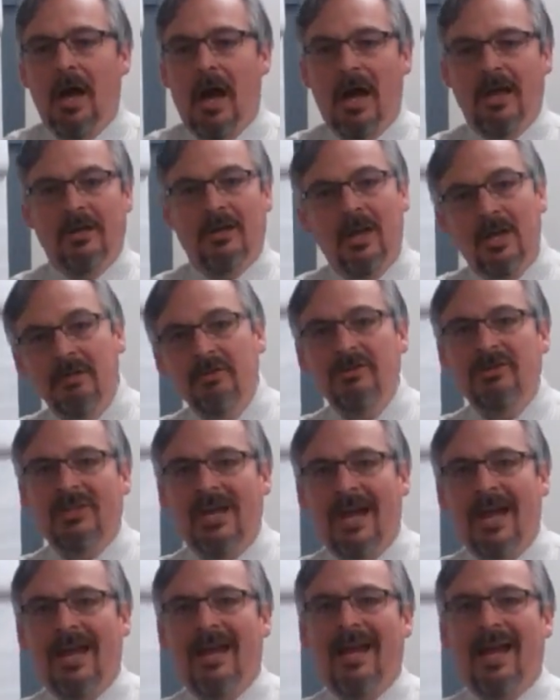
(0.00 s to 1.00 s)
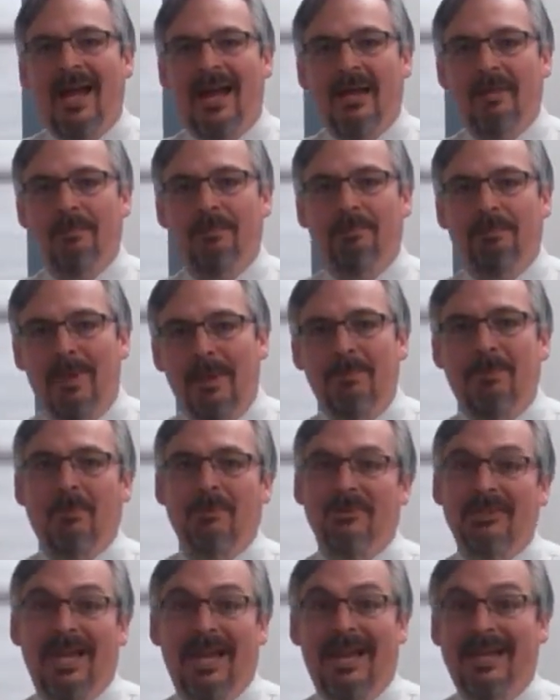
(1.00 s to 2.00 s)
On the other side, people
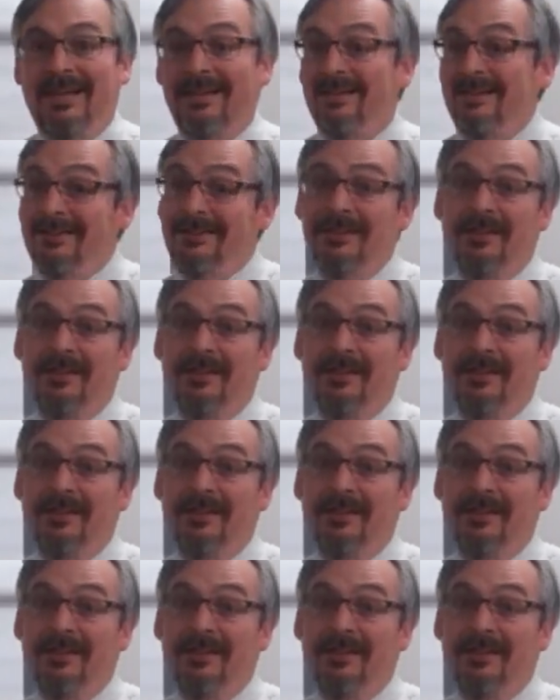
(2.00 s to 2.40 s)
are saying,